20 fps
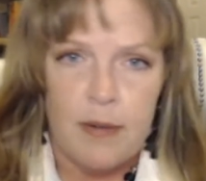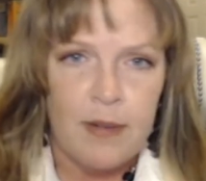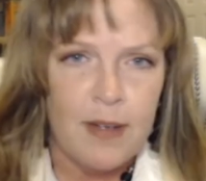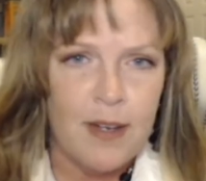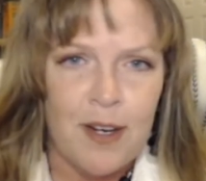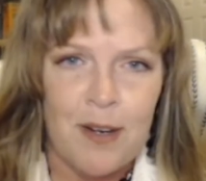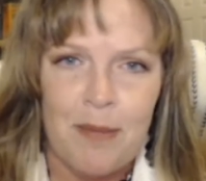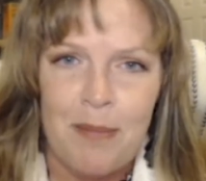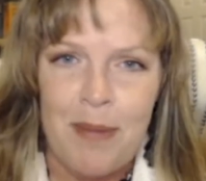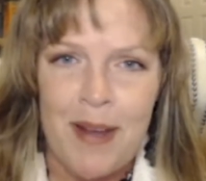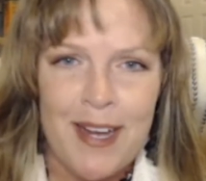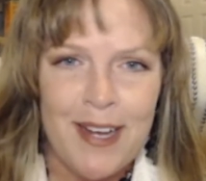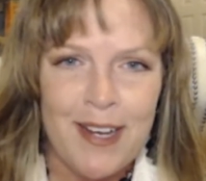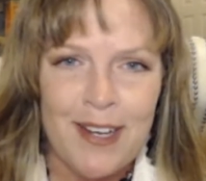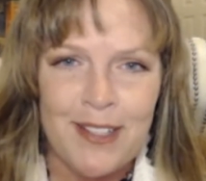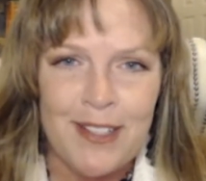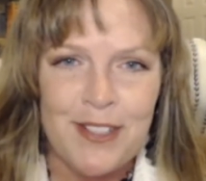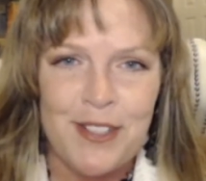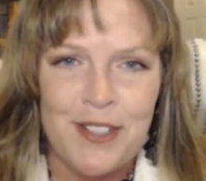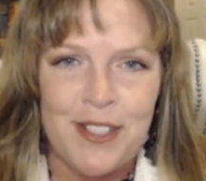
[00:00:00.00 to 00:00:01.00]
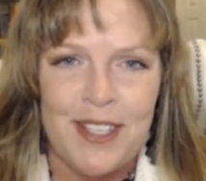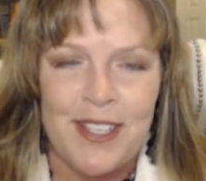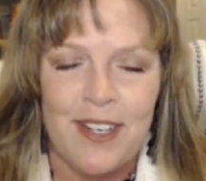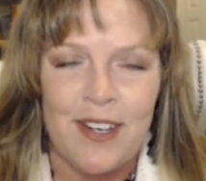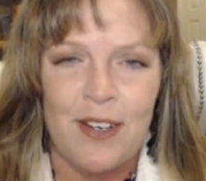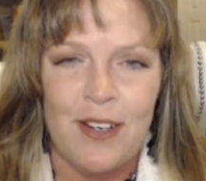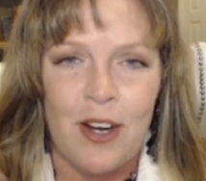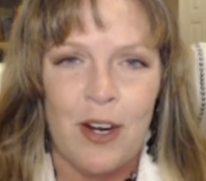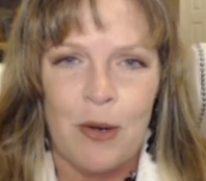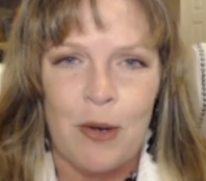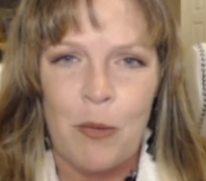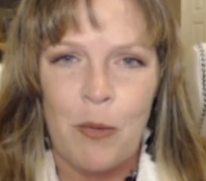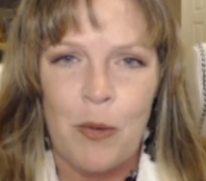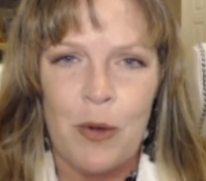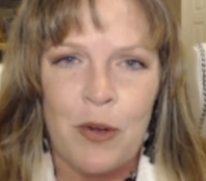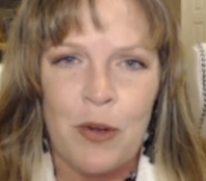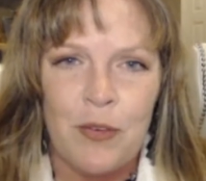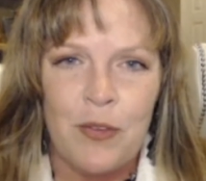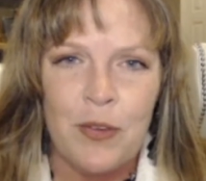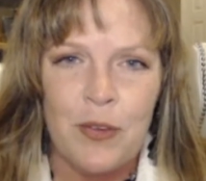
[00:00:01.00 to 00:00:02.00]
Our biology, our
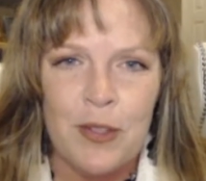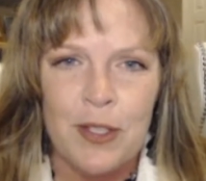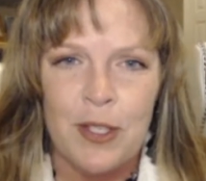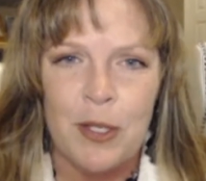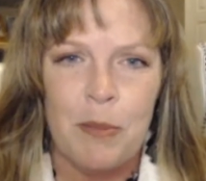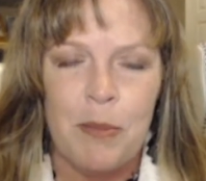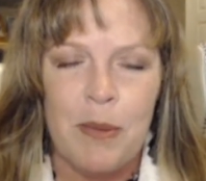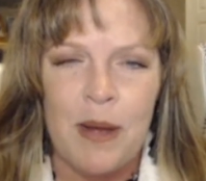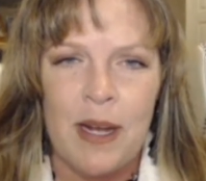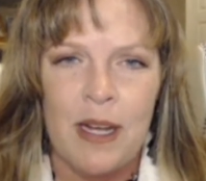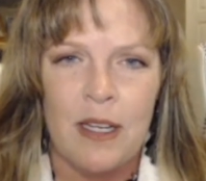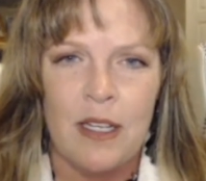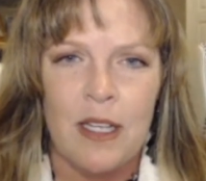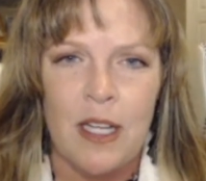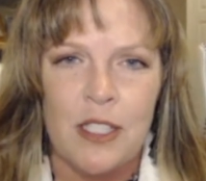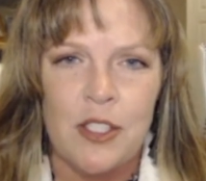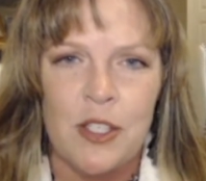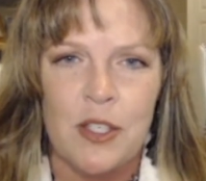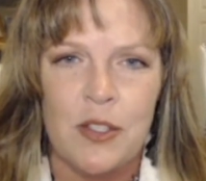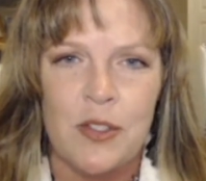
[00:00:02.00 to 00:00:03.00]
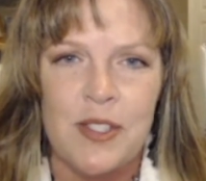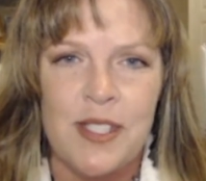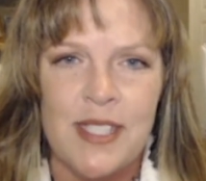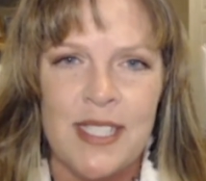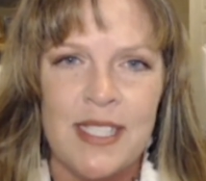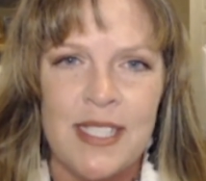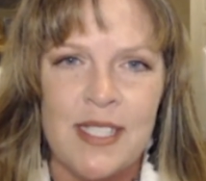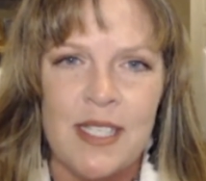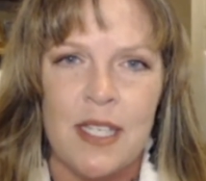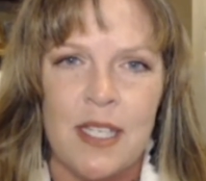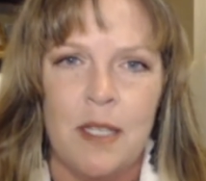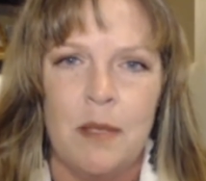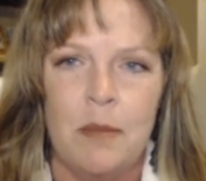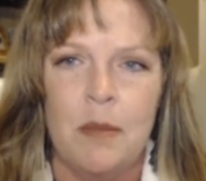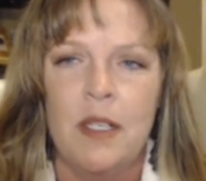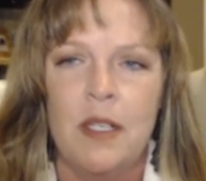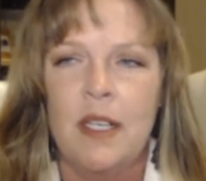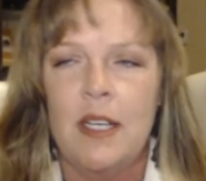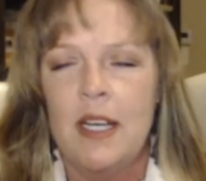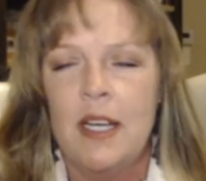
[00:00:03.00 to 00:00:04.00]
wonderful little biological system
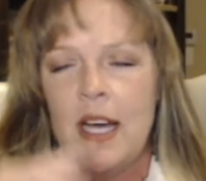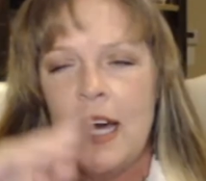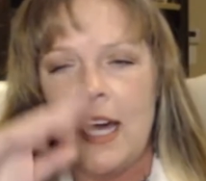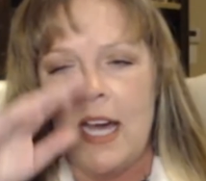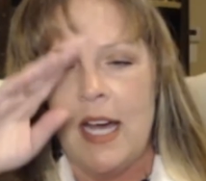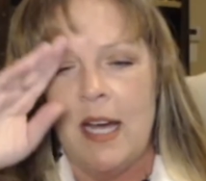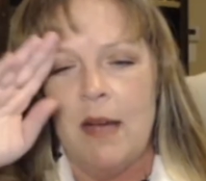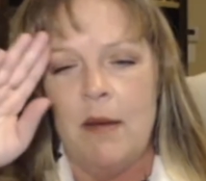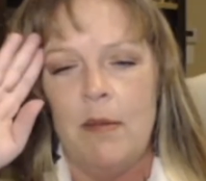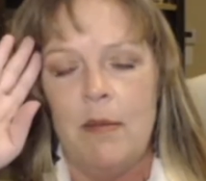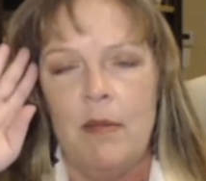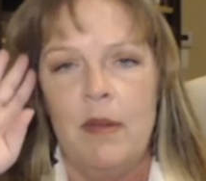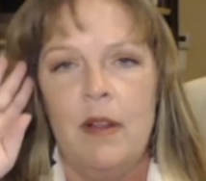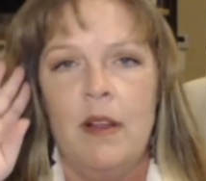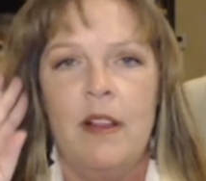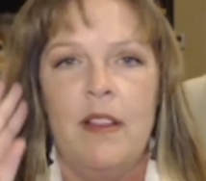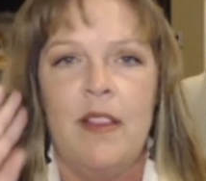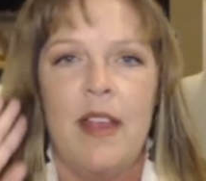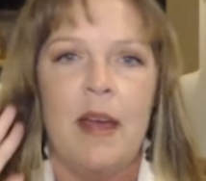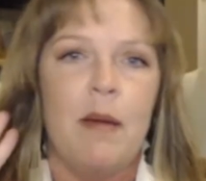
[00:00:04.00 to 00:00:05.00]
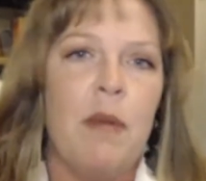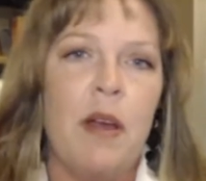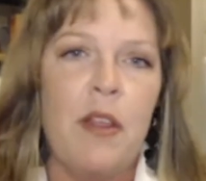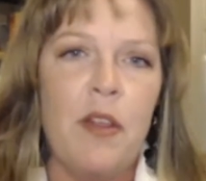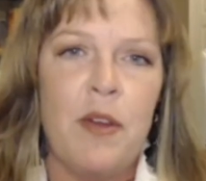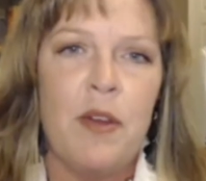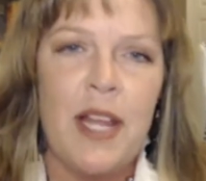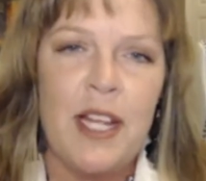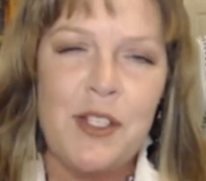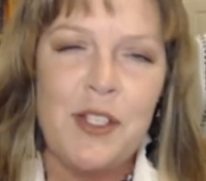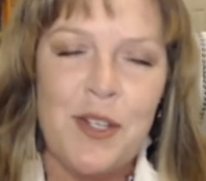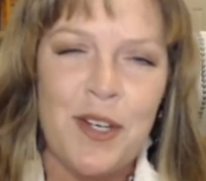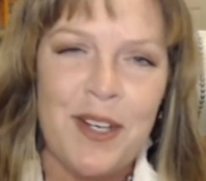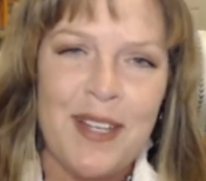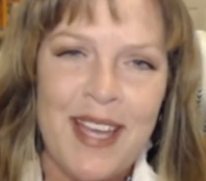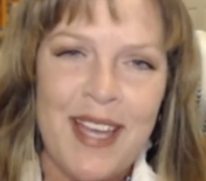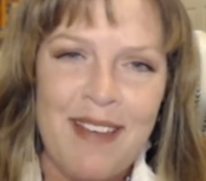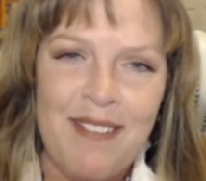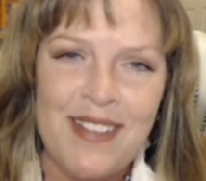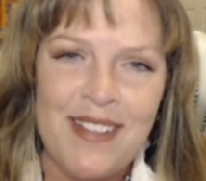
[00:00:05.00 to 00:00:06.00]
that Mother Nature
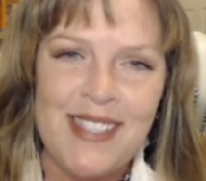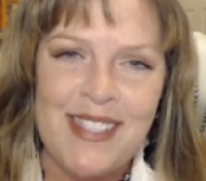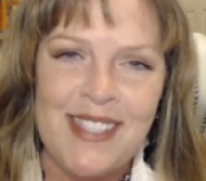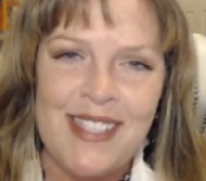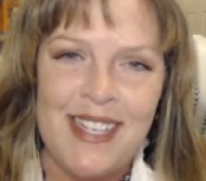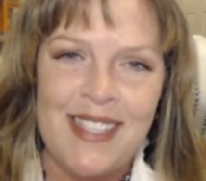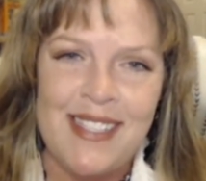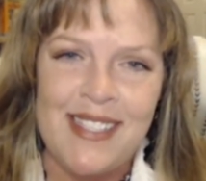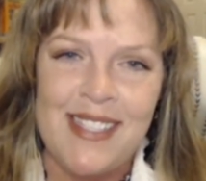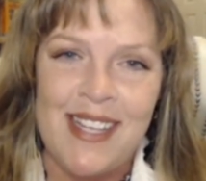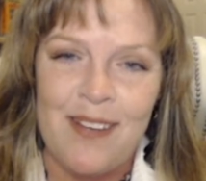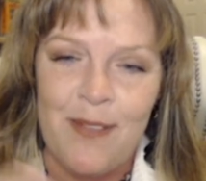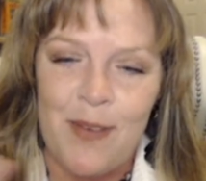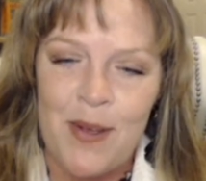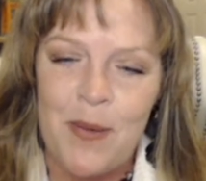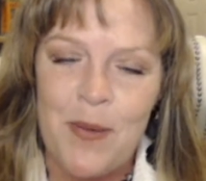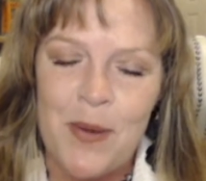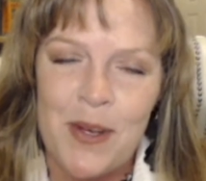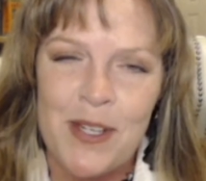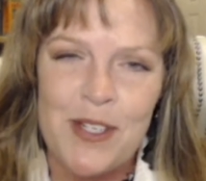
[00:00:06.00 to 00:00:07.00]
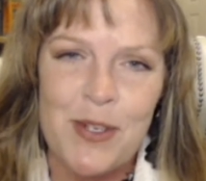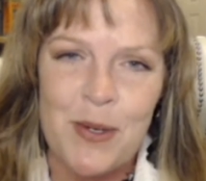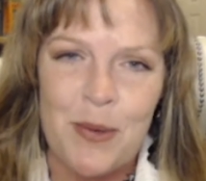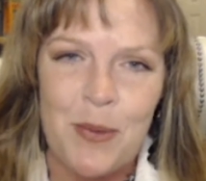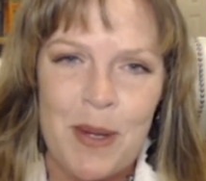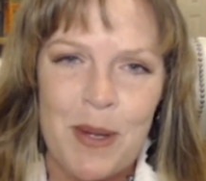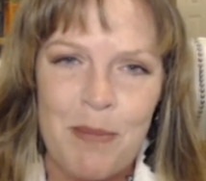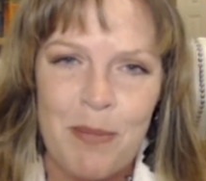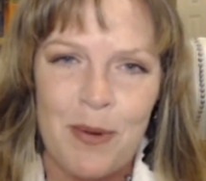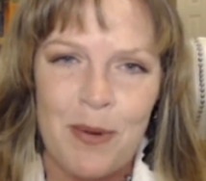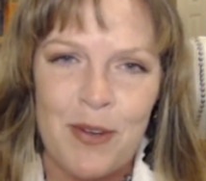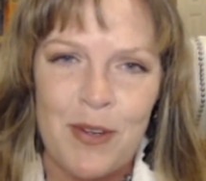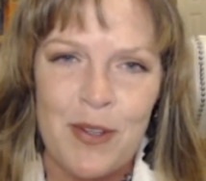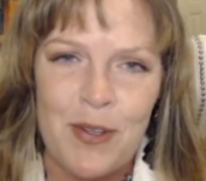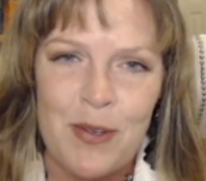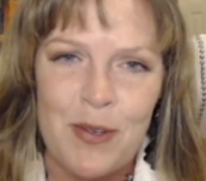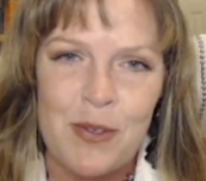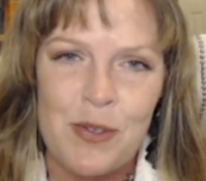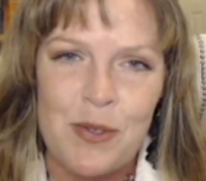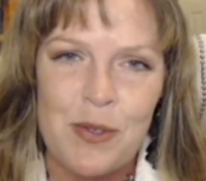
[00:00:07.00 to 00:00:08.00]
gave us says that we want to
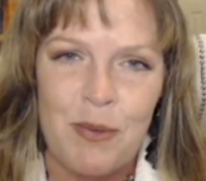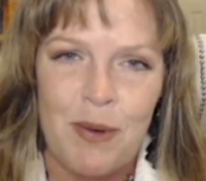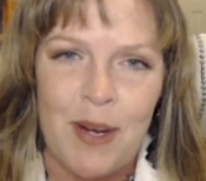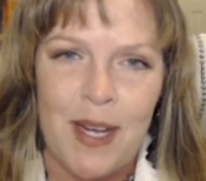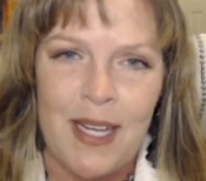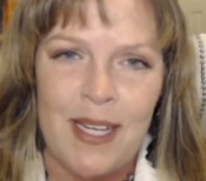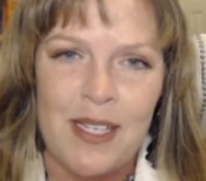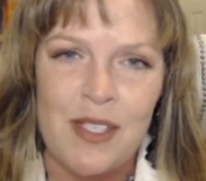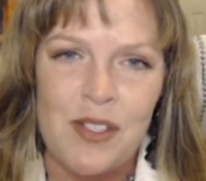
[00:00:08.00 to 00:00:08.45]
reproduce, right?